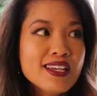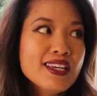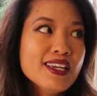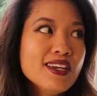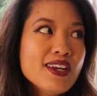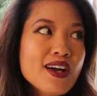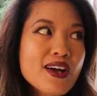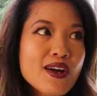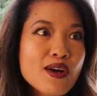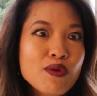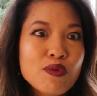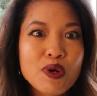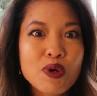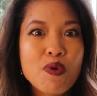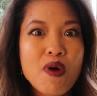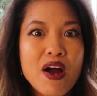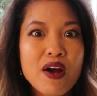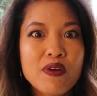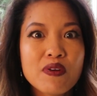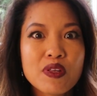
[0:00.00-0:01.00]

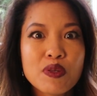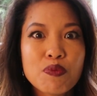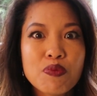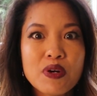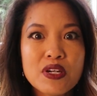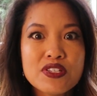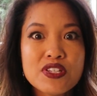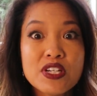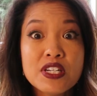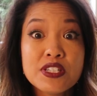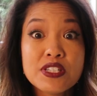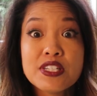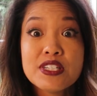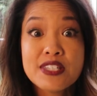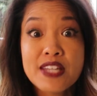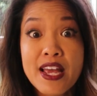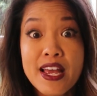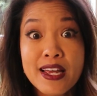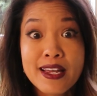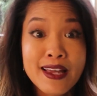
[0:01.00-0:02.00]
requiring the president to
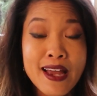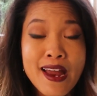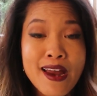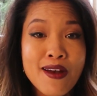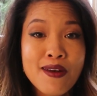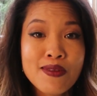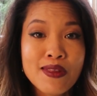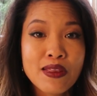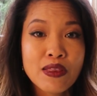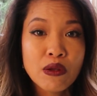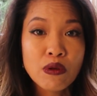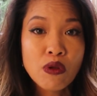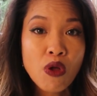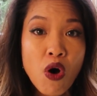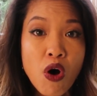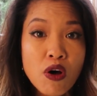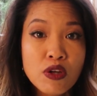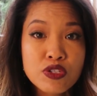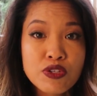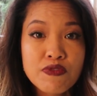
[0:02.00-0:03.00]
take care that the
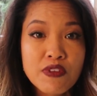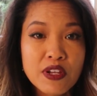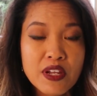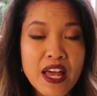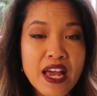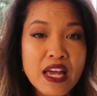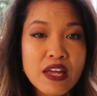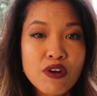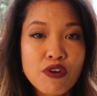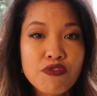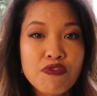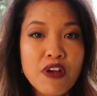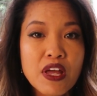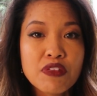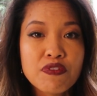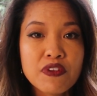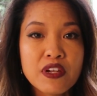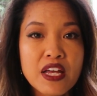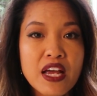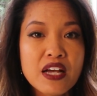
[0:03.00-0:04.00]
laws of the land are
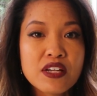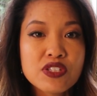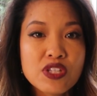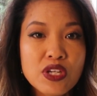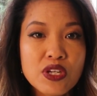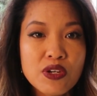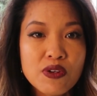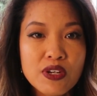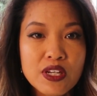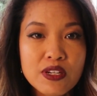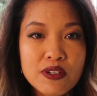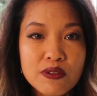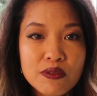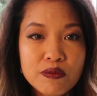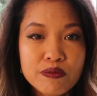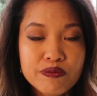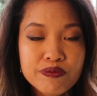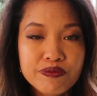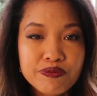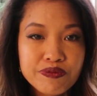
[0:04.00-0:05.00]
faithfully executed.
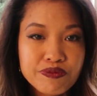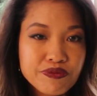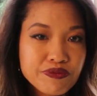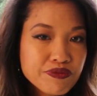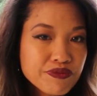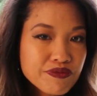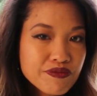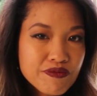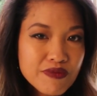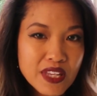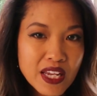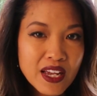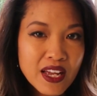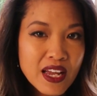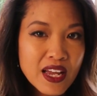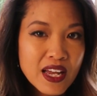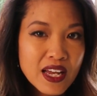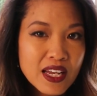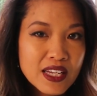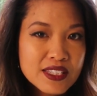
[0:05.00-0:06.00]

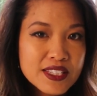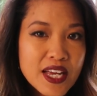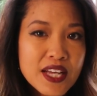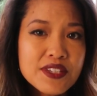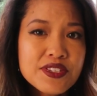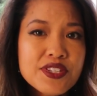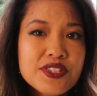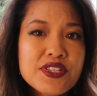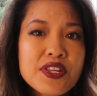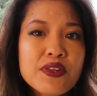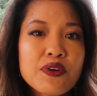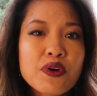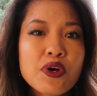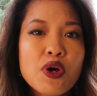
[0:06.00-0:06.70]
Texas and their